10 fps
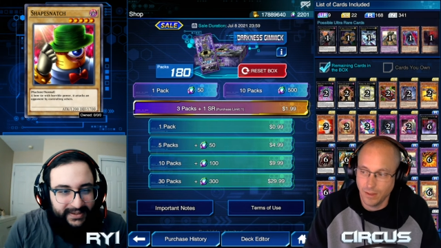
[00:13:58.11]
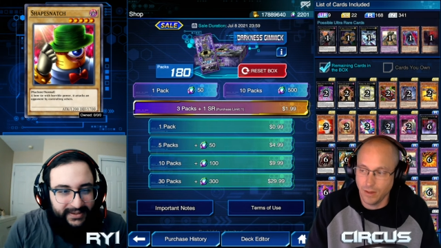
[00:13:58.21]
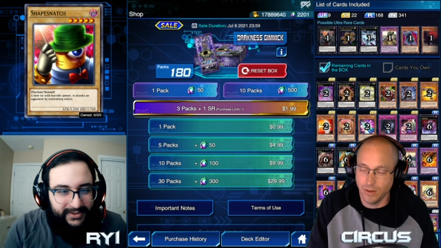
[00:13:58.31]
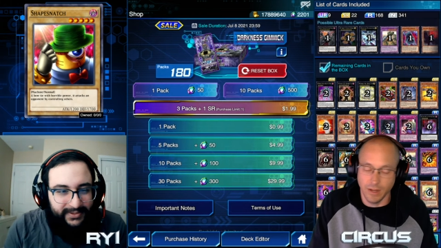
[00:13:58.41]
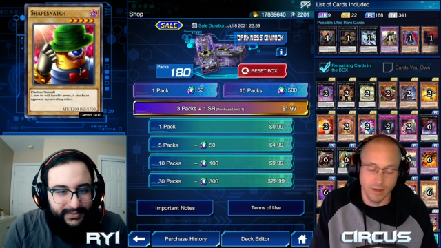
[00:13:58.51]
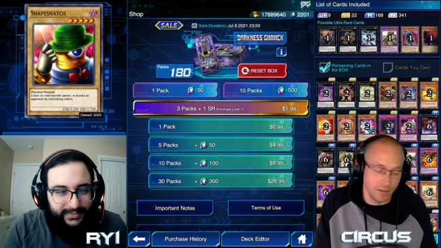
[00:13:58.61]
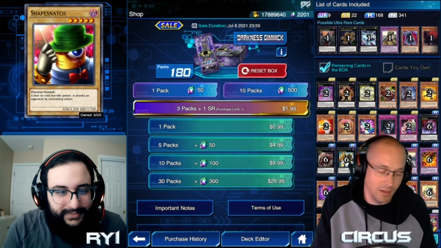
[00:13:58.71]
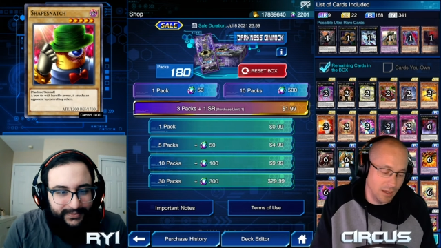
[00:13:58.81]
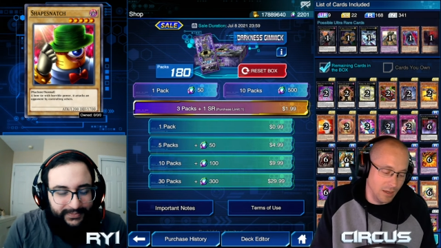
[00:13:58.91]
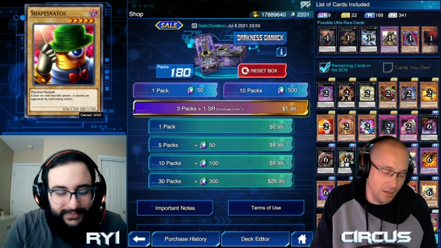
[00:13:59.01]
Speaker 1: All right.
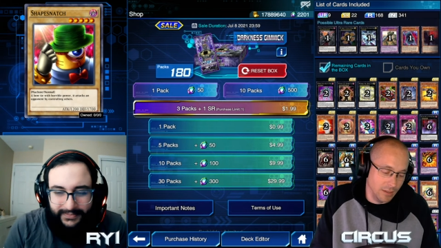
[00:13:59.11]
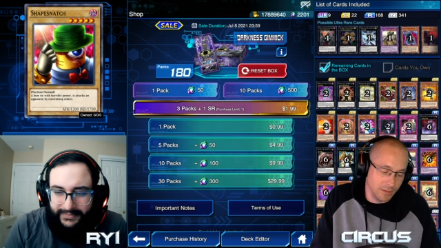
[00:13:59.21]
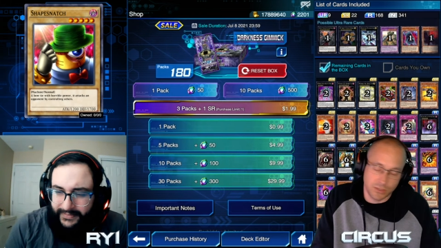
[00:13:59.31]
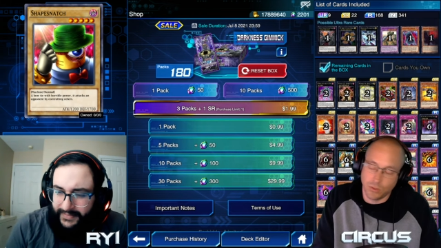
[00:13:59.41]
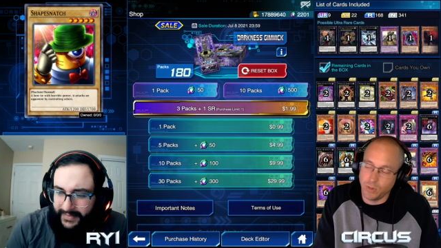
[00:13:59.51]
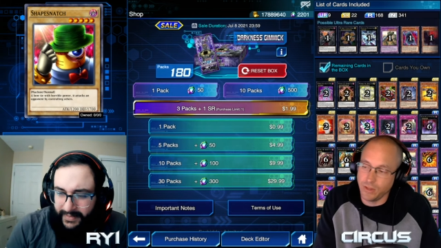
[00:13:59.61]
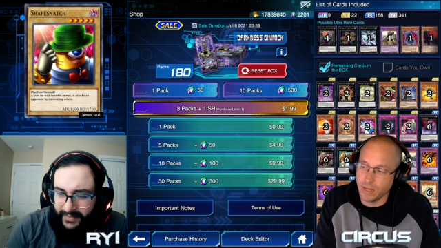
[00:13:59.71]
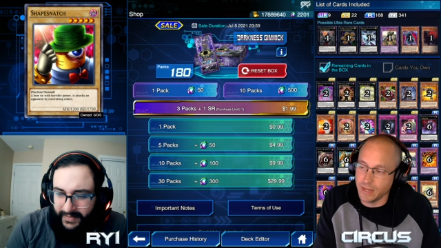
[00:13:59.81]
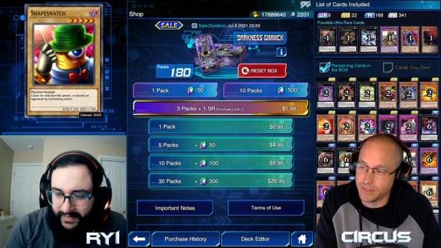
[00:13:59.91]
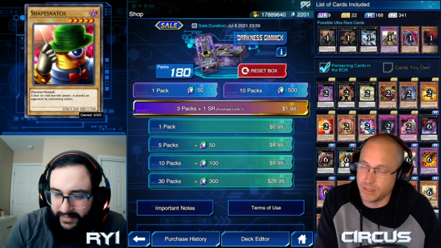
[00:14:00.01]
Uh so what do you
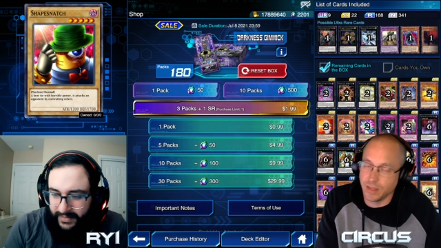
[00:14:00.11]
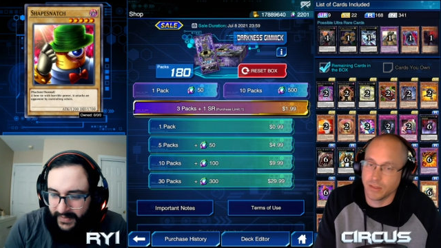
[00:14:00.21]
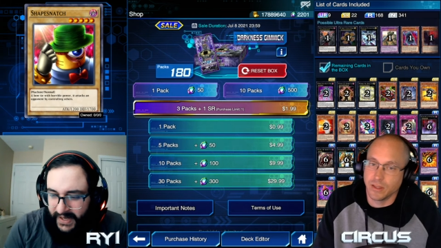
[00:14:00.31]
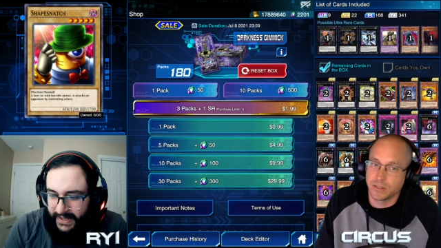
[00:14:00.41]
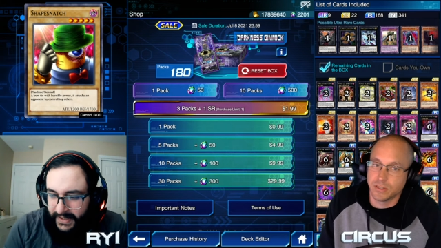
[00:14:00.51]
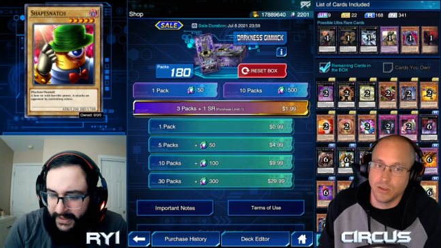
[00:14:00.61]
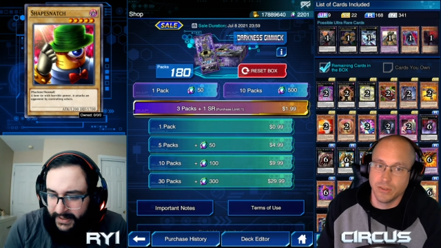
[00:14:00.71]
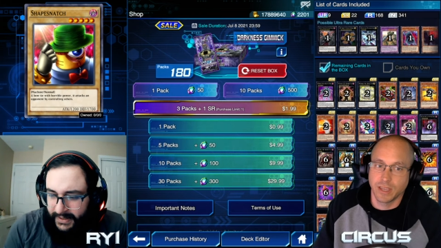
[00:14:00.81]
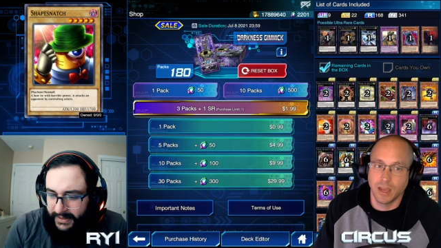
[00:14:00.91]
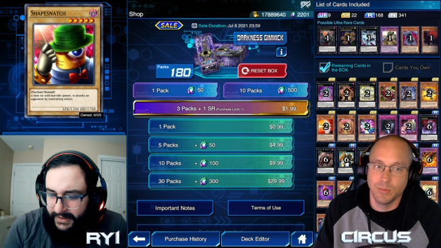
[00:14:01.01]
guys think? Let us know
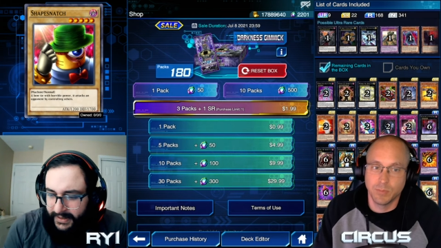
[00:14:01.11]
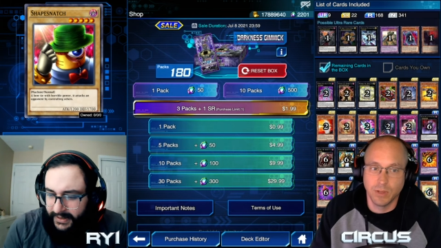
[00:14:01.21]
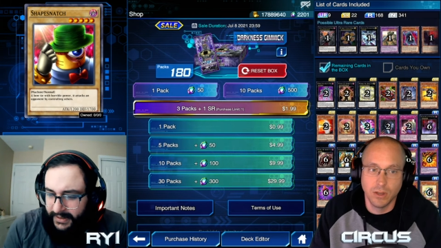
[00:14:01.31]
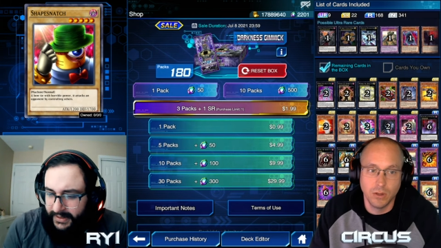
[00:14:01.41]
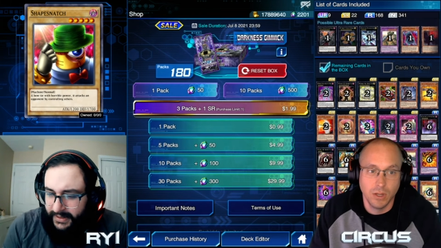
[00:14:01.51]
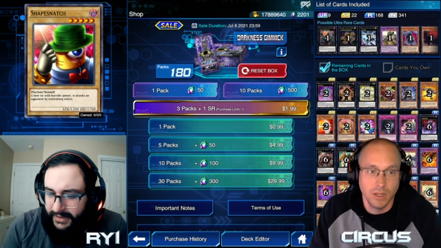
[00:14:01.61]
in the comments below.